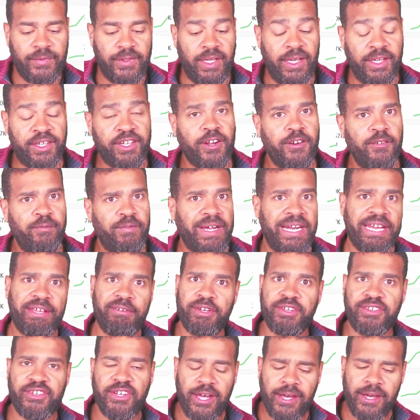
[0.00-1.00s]
a current value and
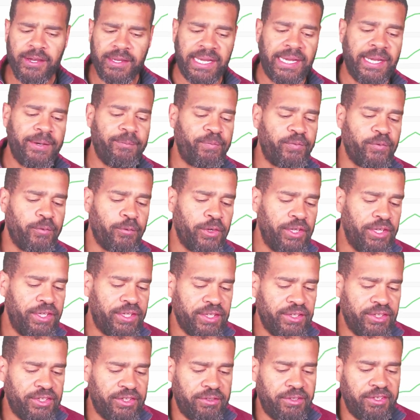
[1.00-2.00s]
a target, what you
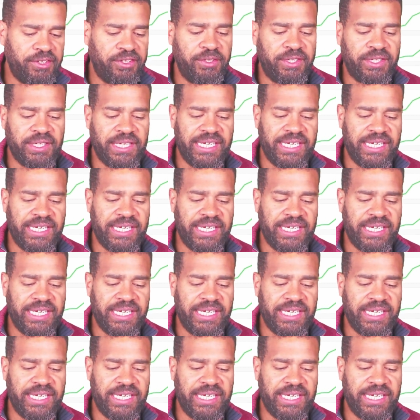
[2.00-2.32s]
can do is you can